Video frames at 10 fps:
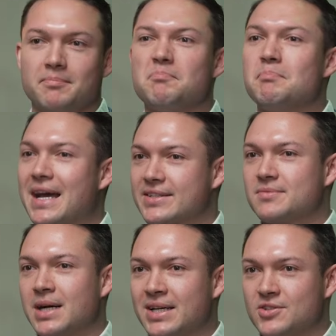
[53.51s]

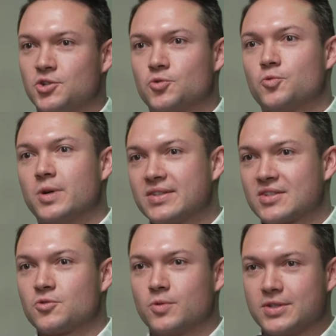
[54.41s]
maximize your
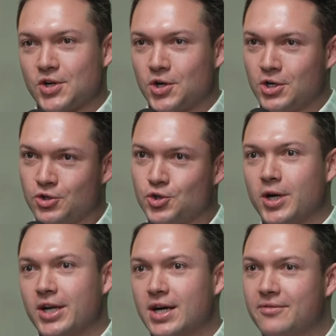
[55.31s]
risk return
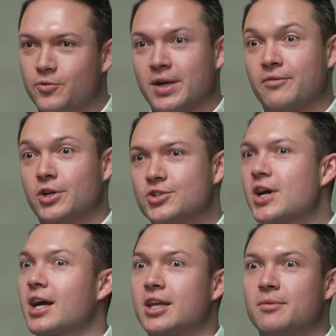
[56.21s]
trade-off whenever you're
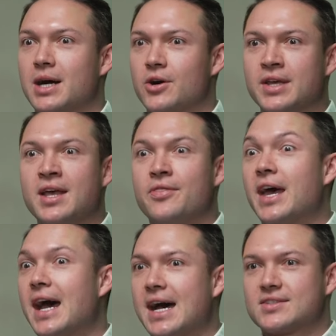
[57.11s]
talking about
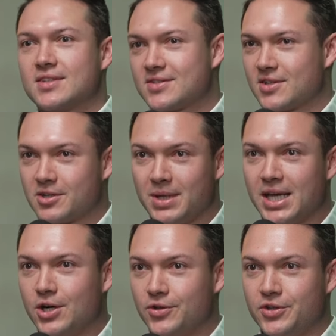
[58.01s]
the assets that are going to be
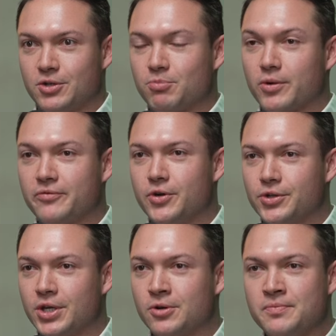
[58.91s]
held in your
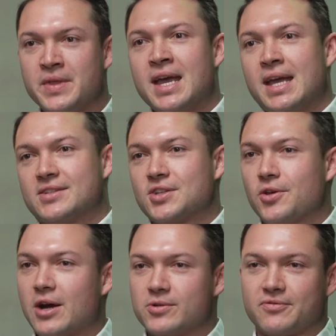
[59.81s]
portfolio. And so
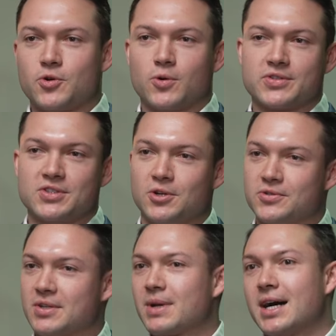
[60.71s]
that was, of course,
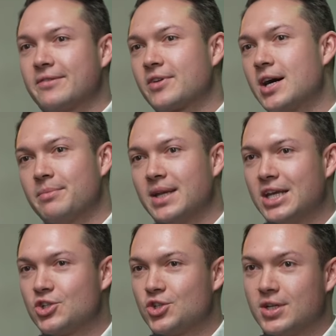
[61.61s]
some kind of
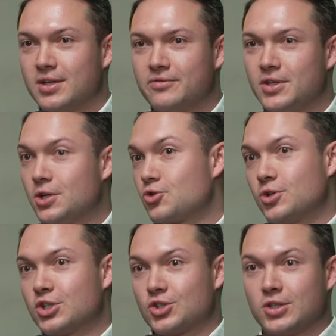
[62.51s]
combination of,
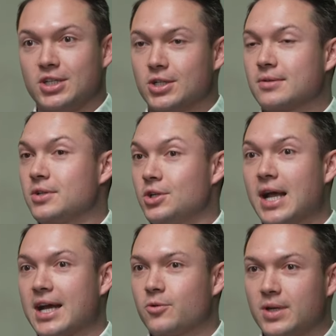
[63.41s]
traditionally your
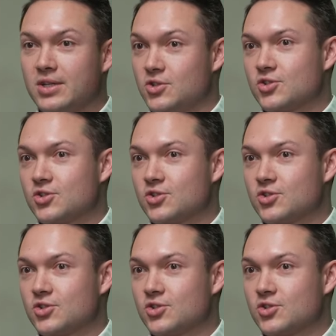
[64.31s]
equities, your